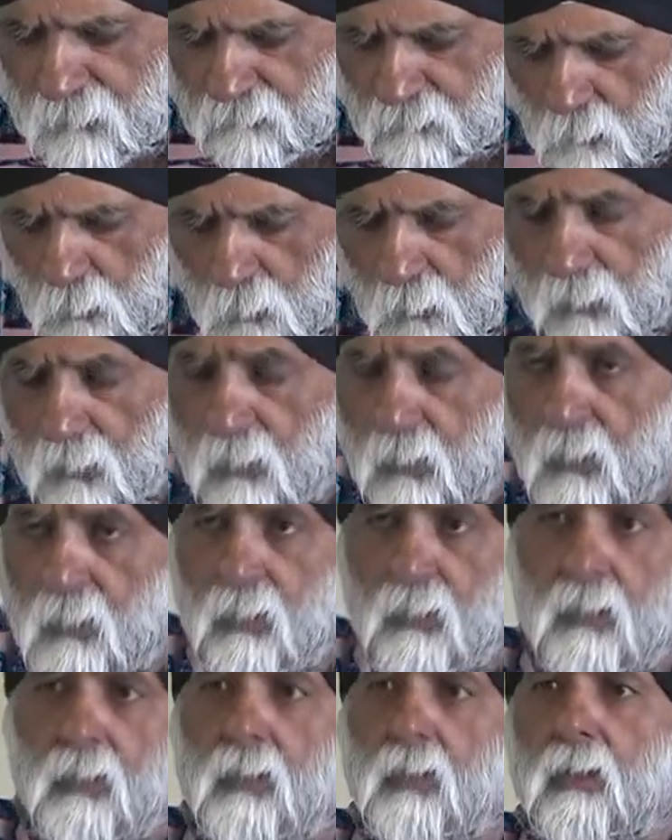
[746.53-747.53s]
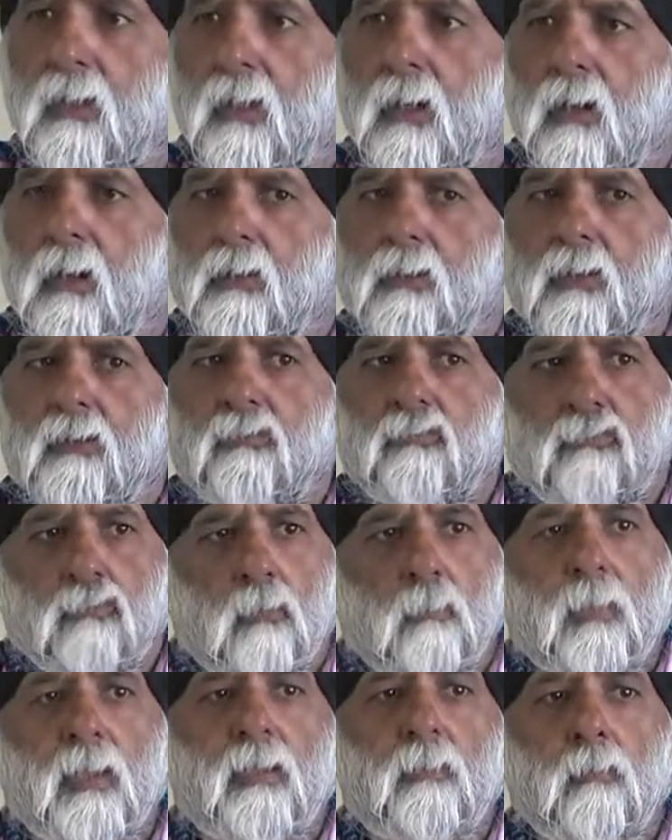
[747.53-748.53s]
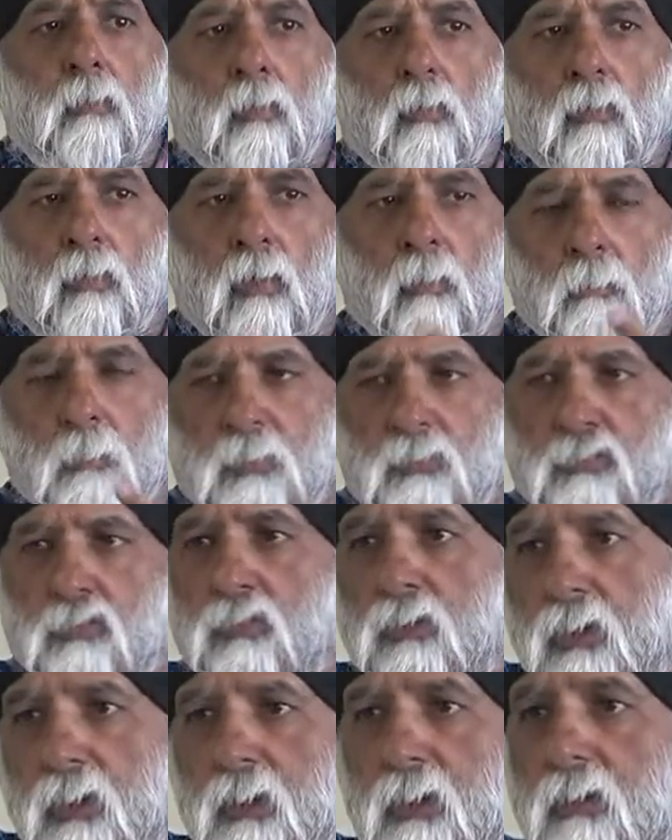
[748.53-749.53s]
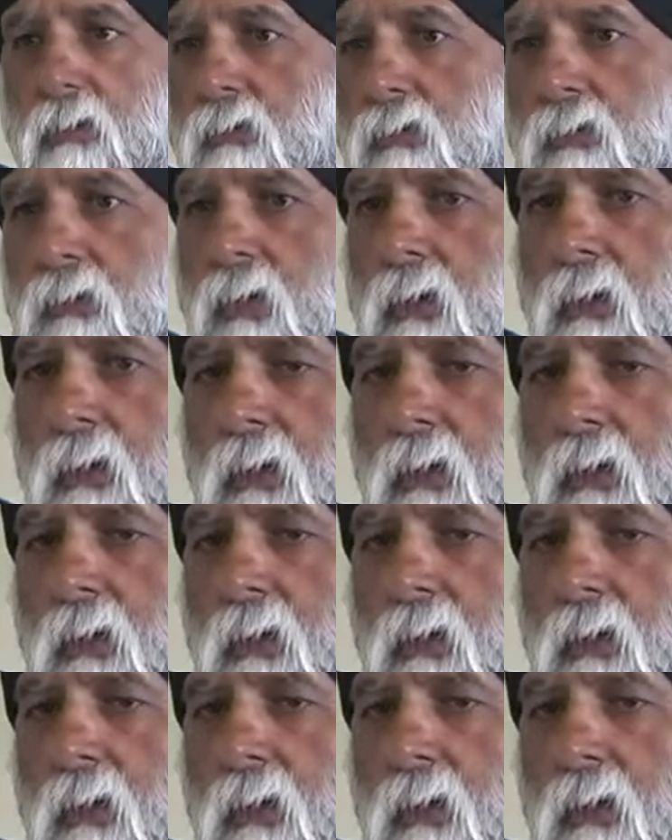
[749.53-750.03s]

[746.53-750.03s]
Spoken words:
before, there's so many more opportunities.